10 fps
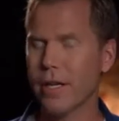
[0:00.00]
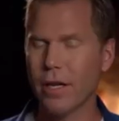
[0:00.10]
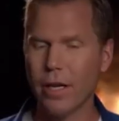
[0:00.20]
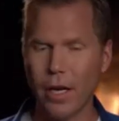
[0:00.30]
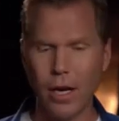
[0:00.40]

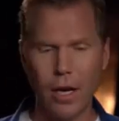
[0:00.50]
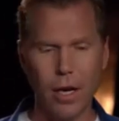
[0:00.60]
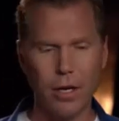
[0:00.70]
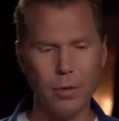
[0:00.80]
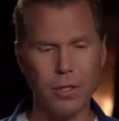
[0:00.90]
And
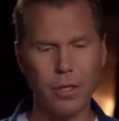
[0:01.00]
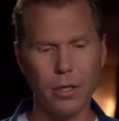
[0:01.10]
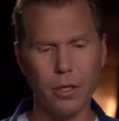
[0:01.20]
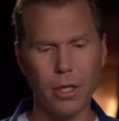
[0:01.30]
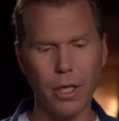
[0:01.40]
you know, we took
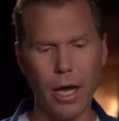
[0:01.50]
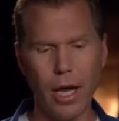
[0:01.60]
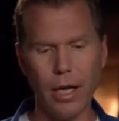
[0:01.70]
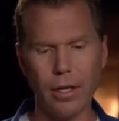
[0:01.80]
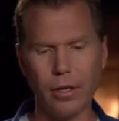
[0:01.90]
a look
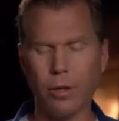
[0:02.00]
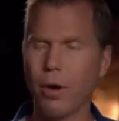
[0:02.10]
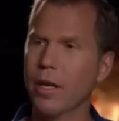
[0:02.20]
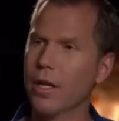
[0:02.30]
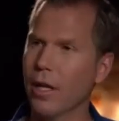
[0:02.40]
at
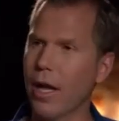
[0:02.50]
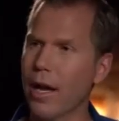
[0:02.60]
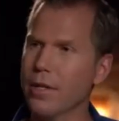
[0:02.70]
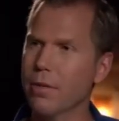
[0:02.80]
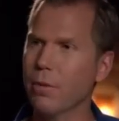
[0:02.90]
create a
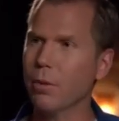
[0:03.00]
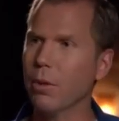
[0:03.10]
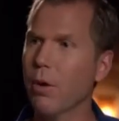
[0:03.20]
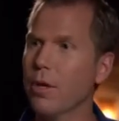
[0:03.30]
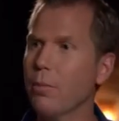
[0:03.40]
class, and we
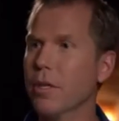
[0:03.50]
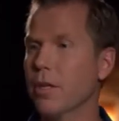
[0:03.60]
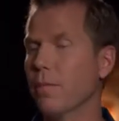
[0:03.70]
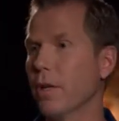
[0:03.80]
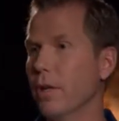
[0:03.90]
really wanted to bring
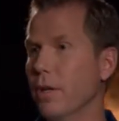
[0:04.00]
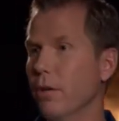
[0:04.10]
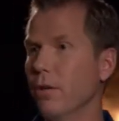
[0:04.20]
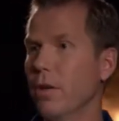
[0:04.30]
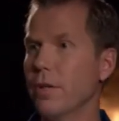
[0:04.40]
something new.